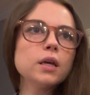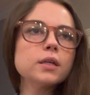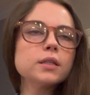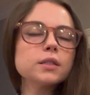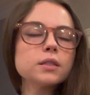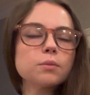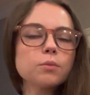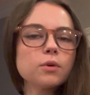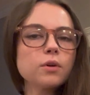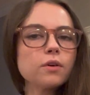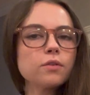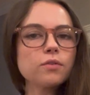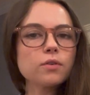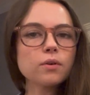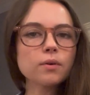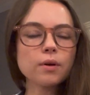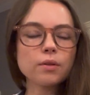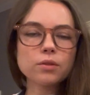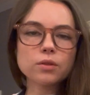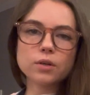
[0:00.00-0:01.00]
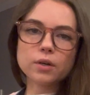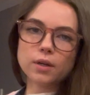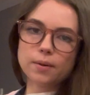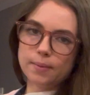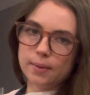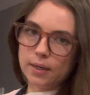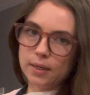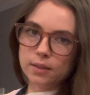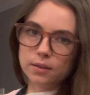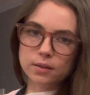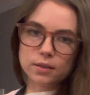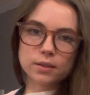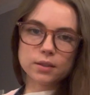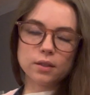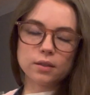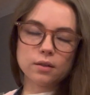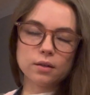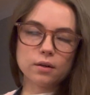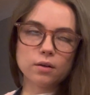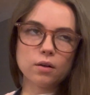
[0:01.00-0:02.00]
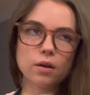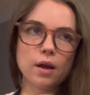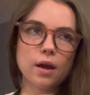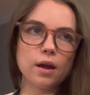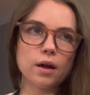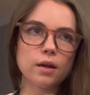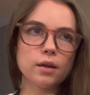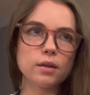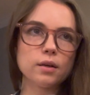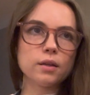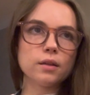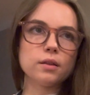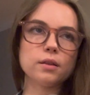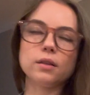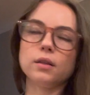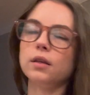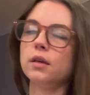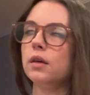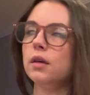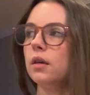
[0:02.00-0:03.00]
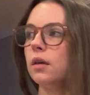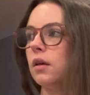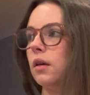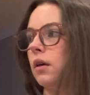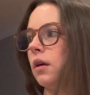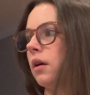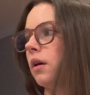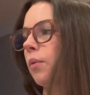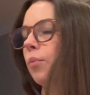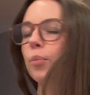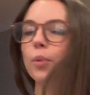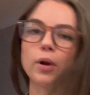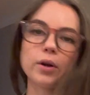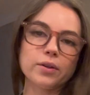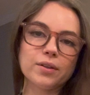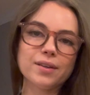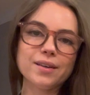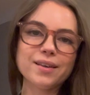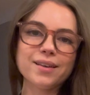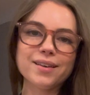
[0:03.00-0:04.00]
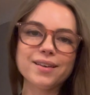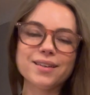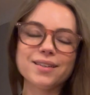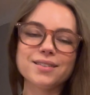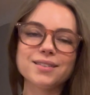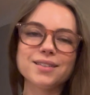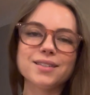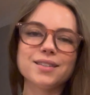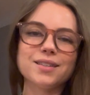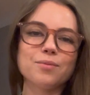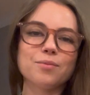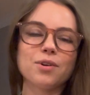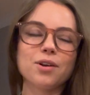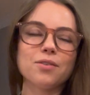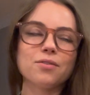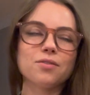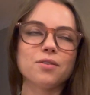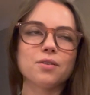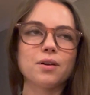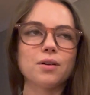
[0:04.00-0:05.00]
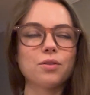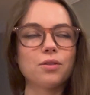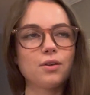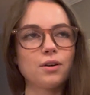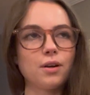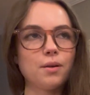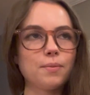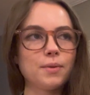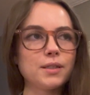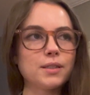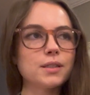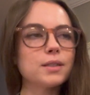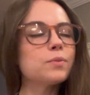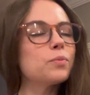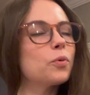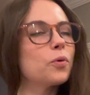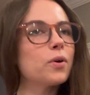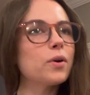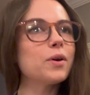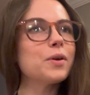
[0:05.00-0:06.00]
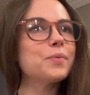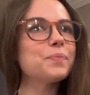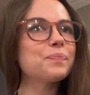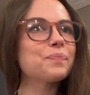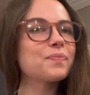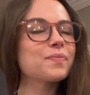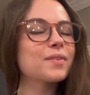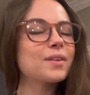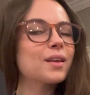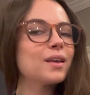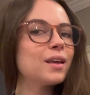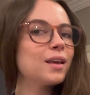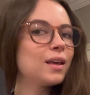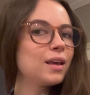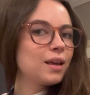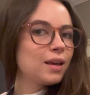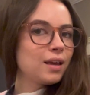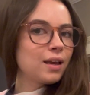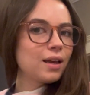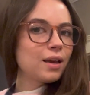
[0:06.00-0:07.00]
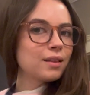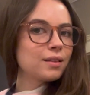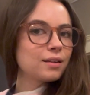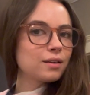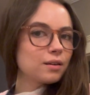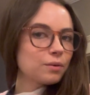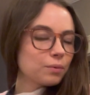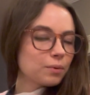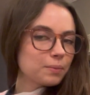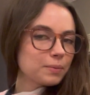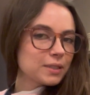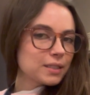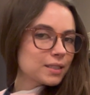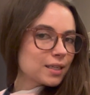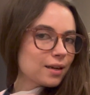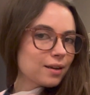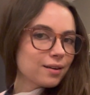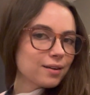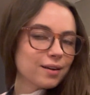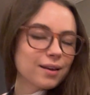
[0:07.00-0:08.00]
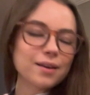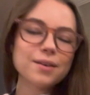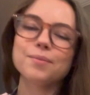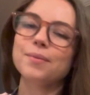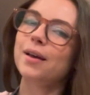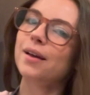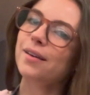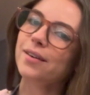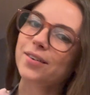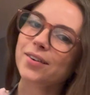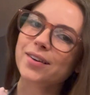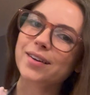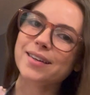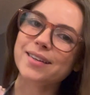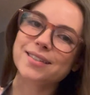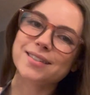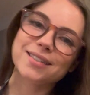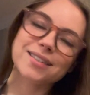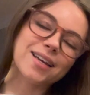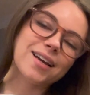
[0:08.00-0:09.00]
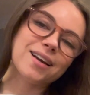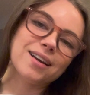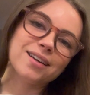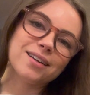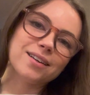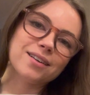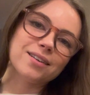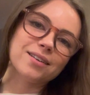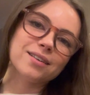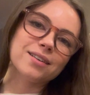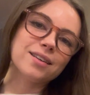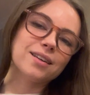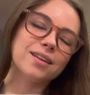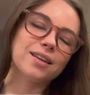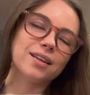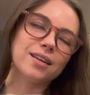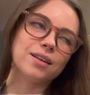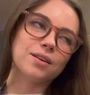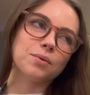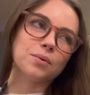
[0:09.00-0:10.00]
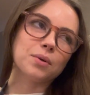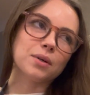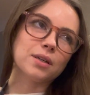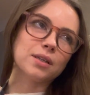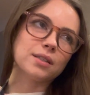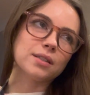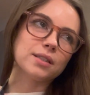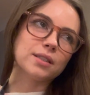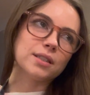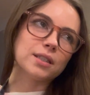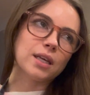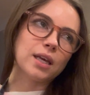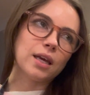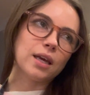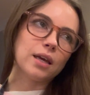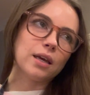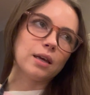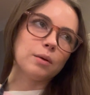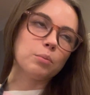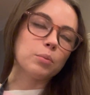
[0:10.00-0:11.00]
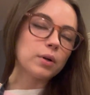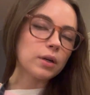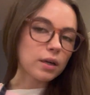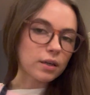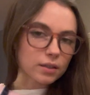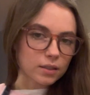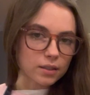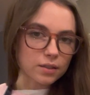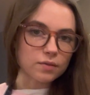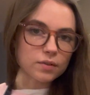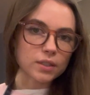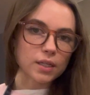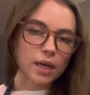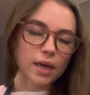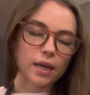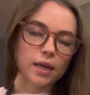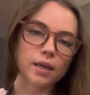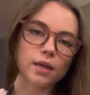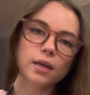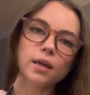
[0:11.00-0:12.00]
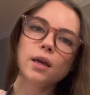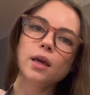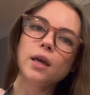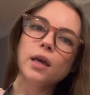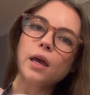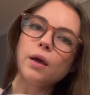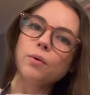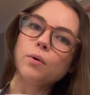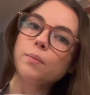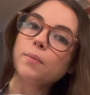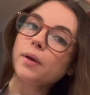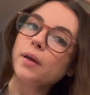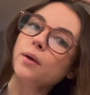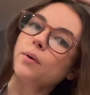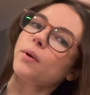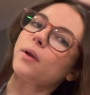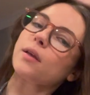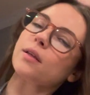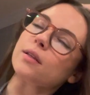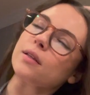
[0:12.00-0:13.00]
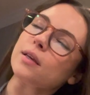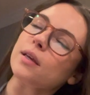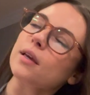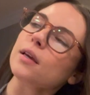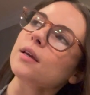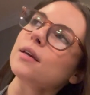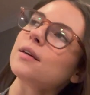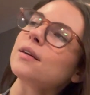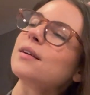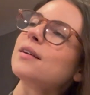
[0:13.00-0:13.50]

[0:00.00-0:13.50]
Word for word: simmer it for around thirty minutes, and then I'll add the barley and simmer it for around thirty minutes more, and then it will be done. I am hungry and tired. It was a productive day. It went by quickly,